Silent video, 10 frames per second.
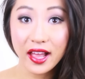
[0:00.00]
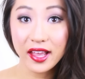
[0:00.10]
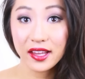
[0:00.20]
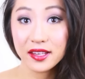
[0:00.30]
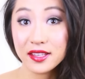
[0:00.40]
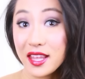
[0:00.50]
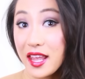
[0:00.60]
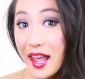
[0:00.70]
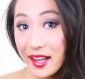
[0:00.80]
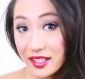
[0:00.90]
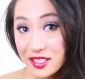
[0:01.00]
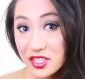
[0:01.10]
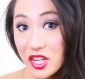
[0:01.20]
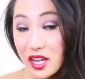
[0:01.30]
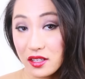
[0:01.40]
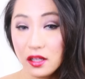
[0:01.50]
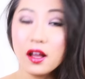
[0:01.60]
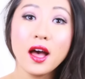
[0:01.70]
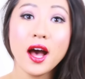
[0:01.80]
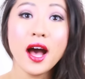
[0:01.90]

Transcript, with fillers: on the Acne Channel